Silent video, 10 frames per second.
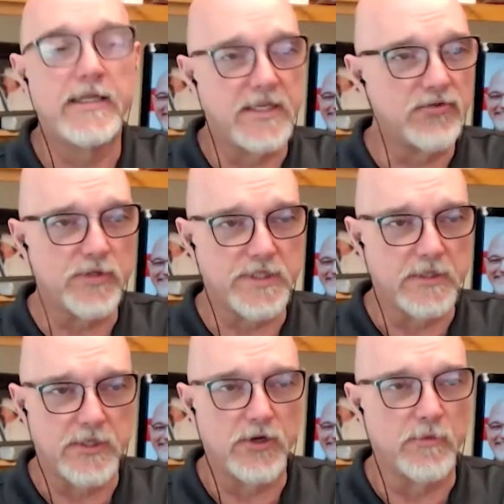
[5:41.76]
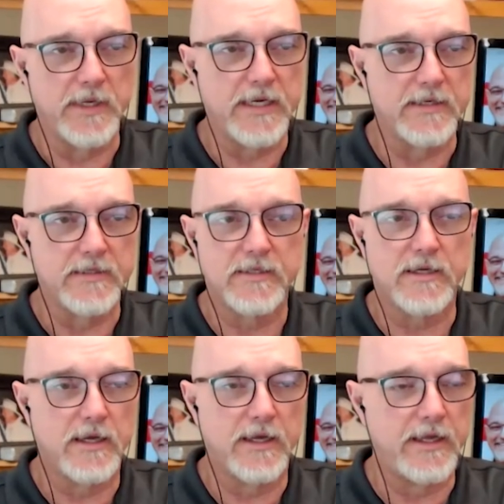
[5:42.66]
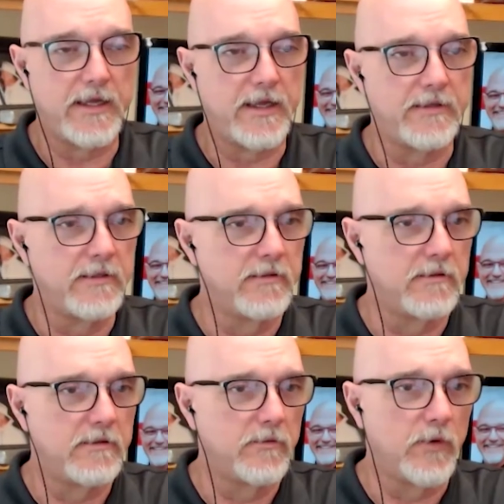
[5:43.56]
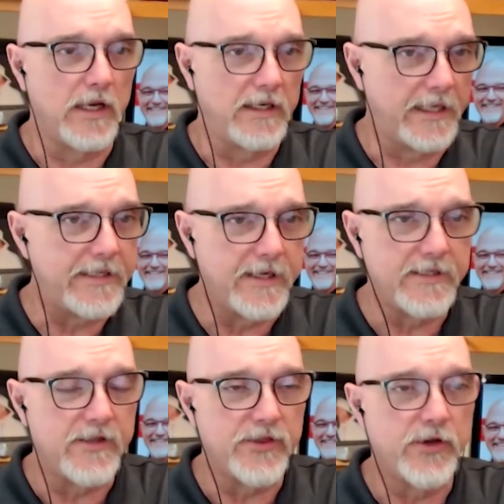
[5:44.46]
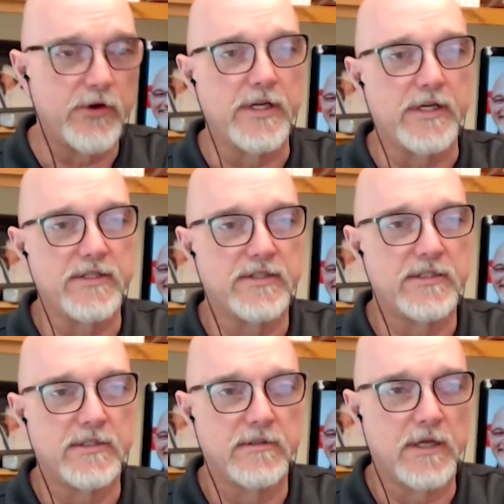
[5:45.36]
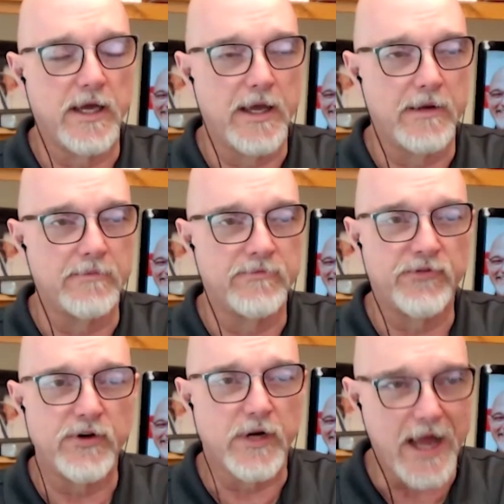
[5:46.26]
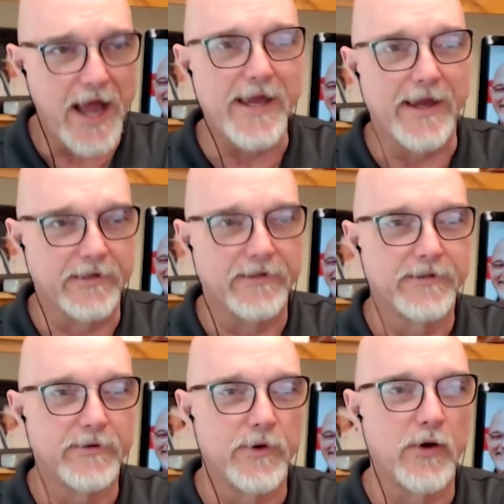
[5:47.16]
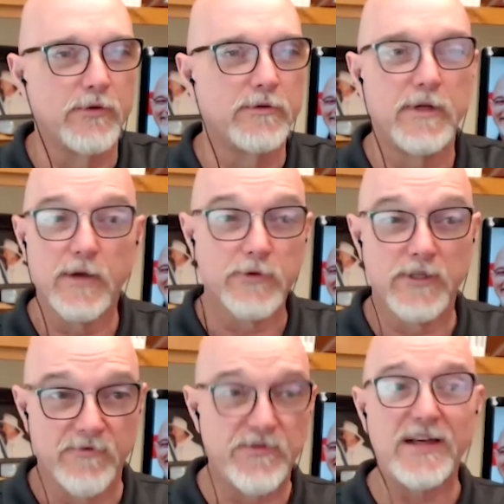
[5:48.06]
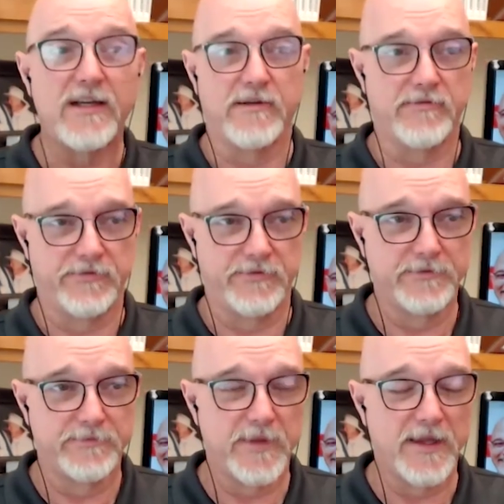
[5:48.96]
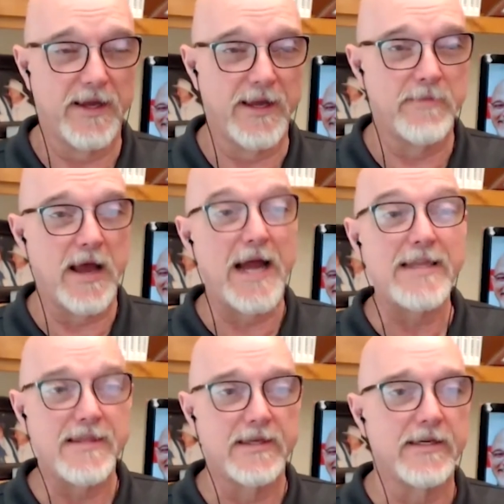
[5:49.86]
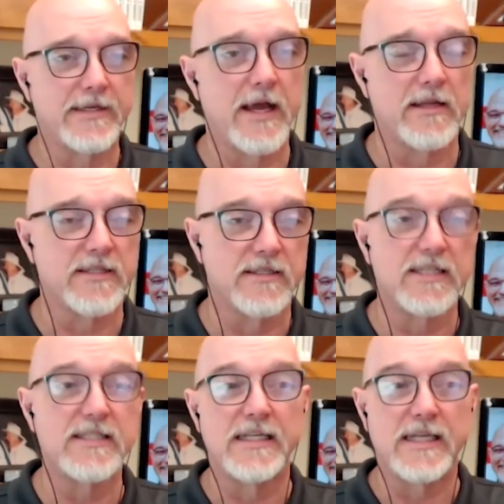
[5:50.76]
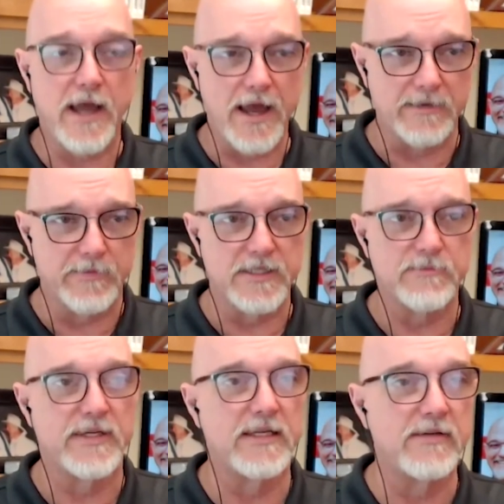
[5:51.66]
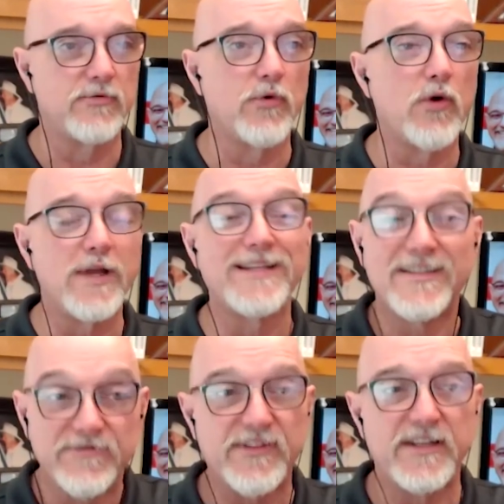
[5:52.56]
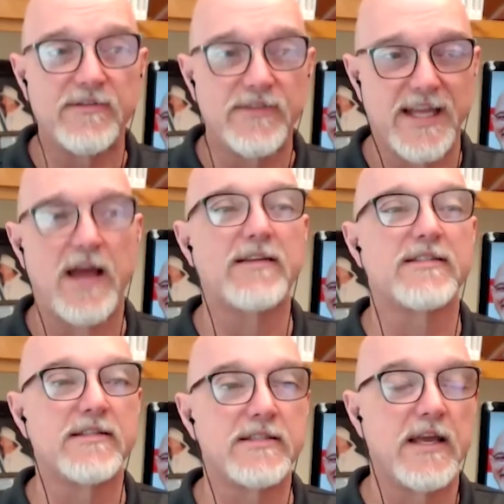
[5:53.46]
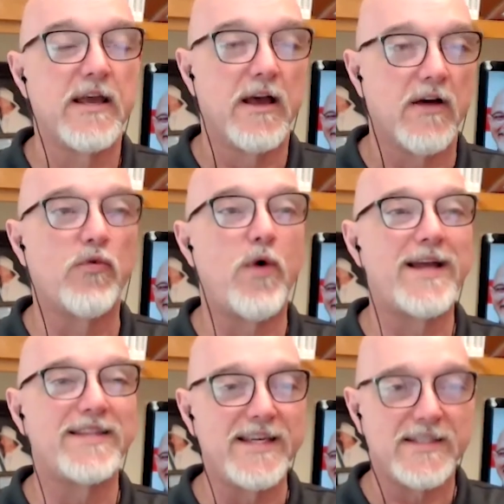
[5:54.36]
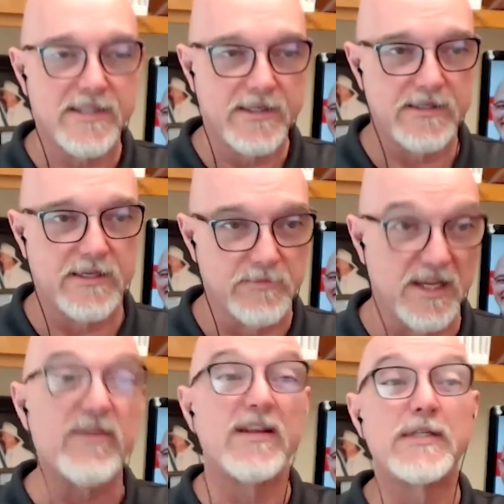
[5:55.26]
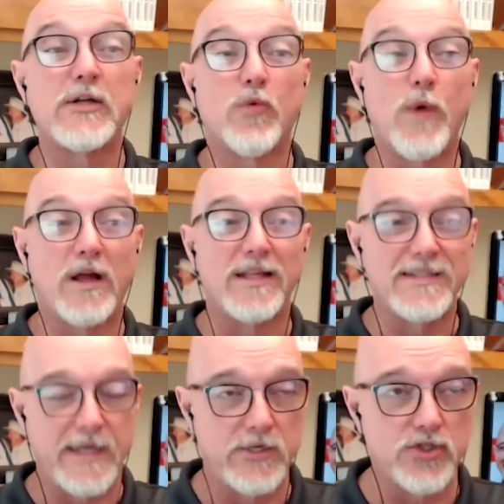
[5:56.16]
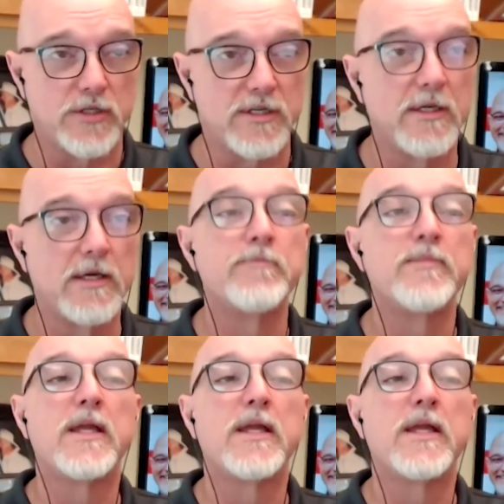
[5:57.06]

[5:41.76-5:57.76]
And it's interesting, too, because in what, late 1930s, Friedrich Hayek wrote a definitive, I think, analysis. He's an economist, but he wrote a definitive analysis of why these systems, even though they're well-intentioned,